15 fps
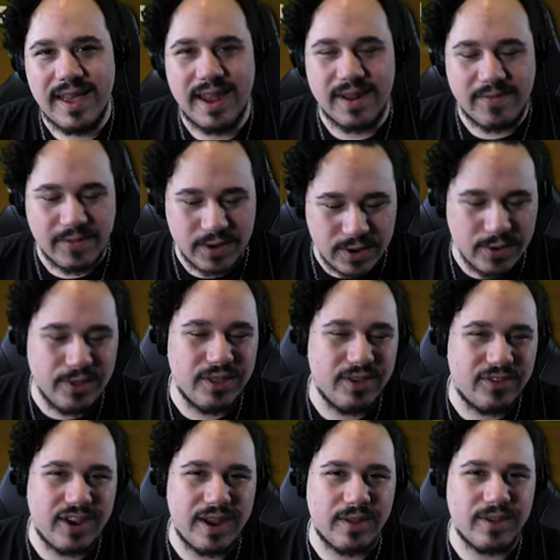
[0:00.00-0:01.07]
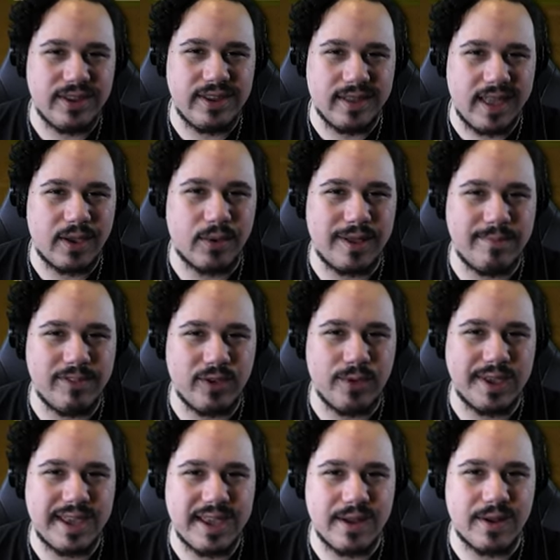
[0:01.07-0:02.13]
And if you're new to the channel and you like what I'm
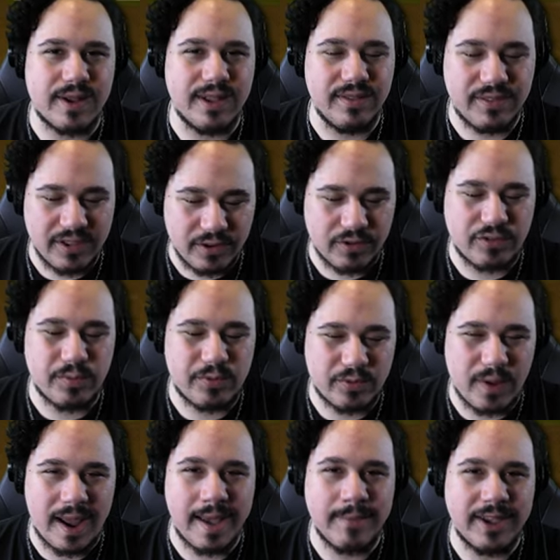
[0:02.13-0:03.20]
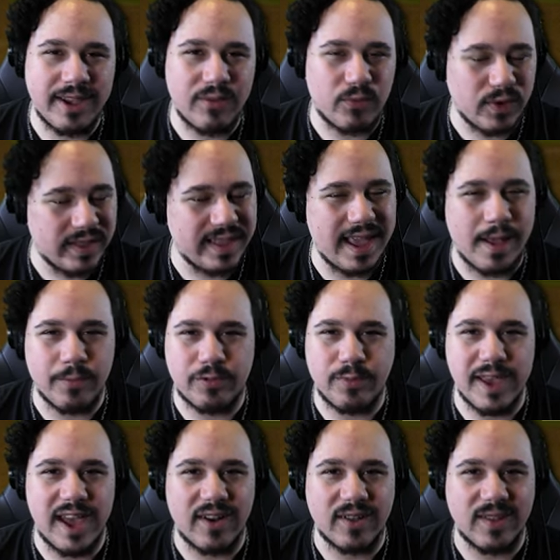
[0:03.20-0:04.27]
doing here, consider subscribing. It really helps
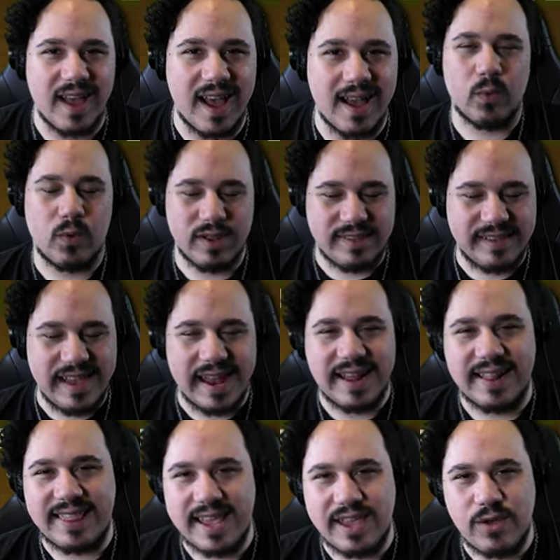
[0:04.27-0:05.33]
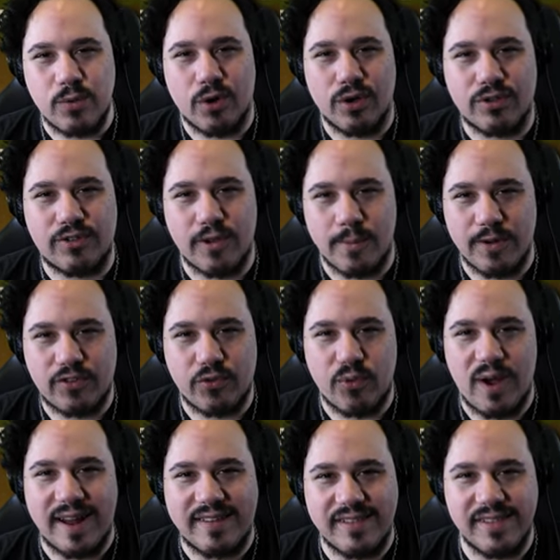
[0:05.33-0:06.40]
me out a lot. Once again, I thank you all so much for
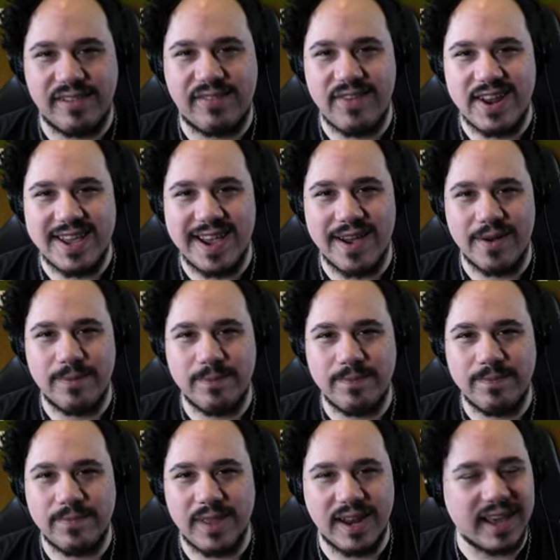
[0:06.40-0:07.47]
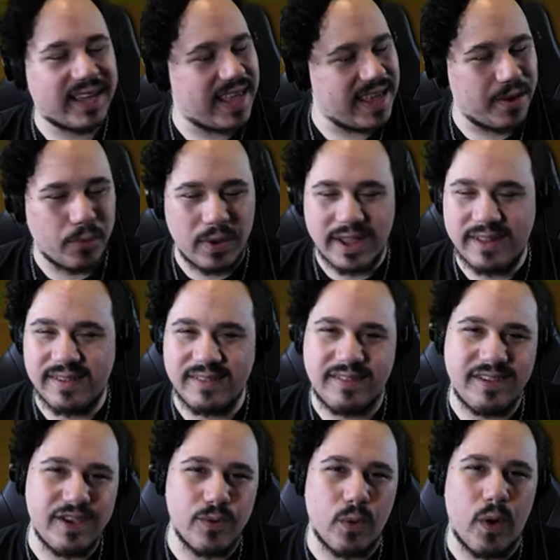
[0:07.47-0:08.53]
watching this video, and I can't wait to
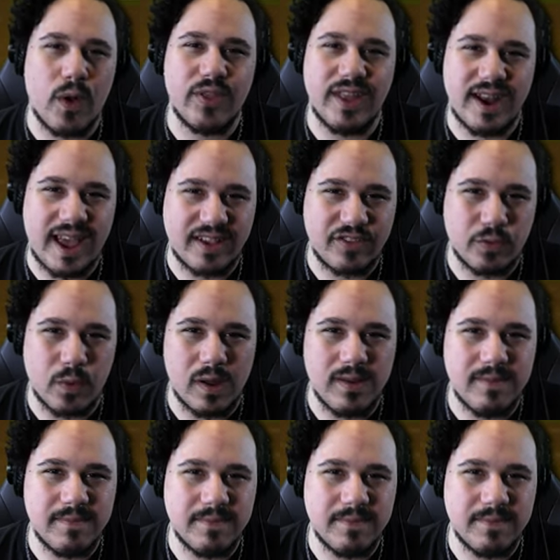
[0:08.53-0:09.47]
see you all in the next one.